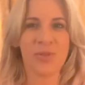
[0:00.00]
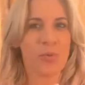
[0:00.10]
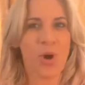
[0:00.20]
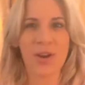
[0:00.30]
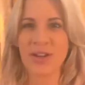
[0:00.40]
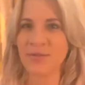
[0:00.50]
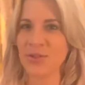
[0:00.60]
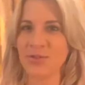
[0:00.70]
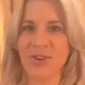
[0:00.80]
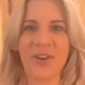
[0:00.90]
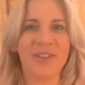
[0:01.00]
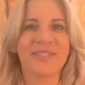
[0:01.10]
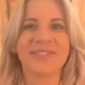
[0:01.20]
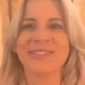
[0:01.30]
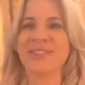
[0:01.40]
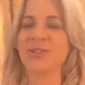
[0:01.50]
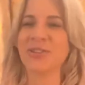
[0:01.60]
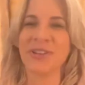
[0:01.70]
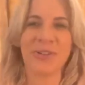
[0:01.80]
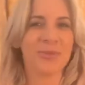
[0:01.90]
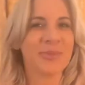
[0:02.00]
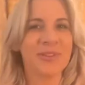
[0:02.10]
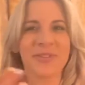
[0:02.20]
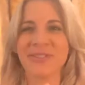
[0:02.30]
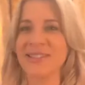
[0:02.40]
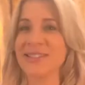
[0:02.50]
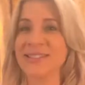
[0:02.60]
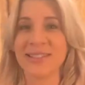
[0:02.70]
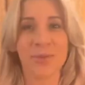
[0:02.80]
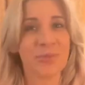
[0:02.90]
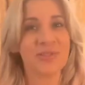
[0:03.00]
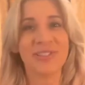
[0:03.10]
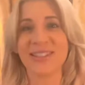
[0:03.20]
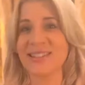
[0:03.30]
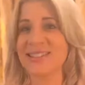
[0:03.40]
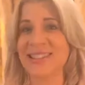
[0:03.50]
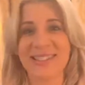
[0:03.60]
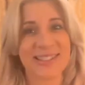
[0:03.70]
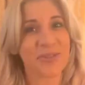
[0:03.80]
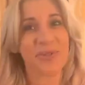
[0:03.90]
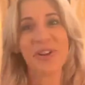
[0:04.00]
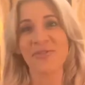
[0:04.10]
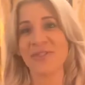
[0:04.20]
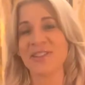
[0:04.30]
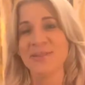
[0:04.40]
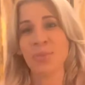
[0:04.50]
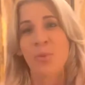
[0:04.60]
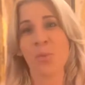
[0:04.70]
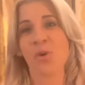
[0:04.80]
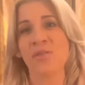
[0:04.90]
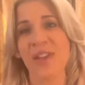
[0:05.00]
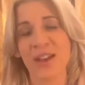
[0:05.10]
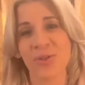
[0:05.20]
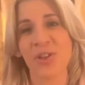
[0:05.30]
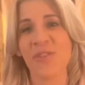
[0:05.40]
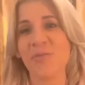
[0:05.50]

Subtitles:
the walking of your dogs, the cooking your meals, the listening to music, the dancing, whatever it is, put more of that in your life.